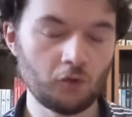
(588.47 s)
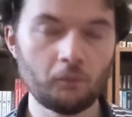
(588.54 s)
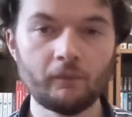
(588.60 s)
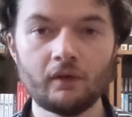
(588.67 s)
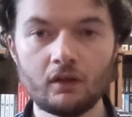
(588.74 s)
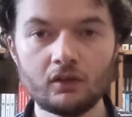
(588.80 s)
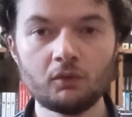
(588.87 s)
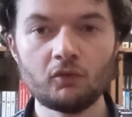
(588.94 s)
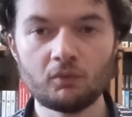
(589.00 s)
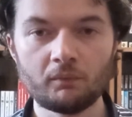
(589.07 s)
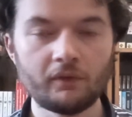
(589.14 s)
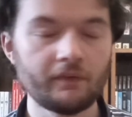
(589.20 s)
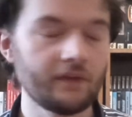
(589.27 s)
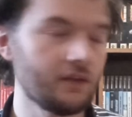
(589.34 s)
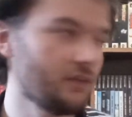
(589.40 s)
but they are doing some
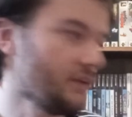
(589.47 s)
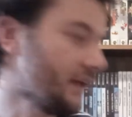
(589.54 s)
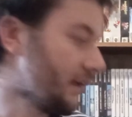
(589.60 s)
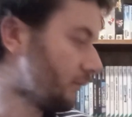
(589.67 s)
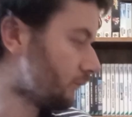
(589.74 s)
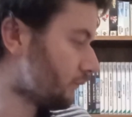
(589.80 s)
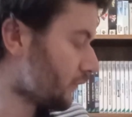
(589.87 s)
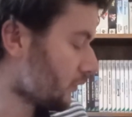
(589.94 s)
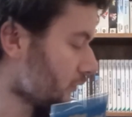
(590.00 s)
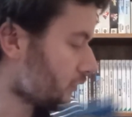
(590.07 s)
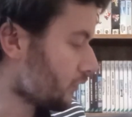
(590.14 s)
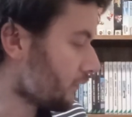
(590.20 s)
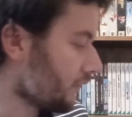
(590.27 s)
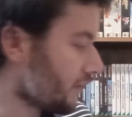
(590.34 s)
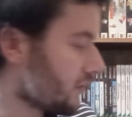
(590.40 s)
other things now. So it's
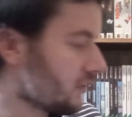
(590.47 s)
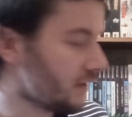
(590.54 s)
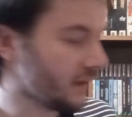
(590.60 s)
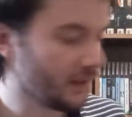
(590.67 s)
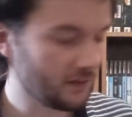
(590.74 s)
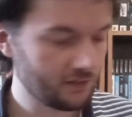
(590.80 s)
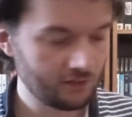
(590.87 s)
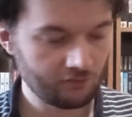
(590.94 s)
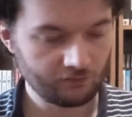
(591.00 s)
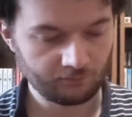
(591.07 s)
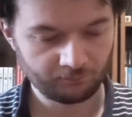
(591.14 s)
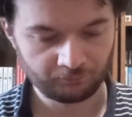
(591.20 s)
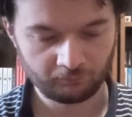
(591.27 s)
good that they're still active.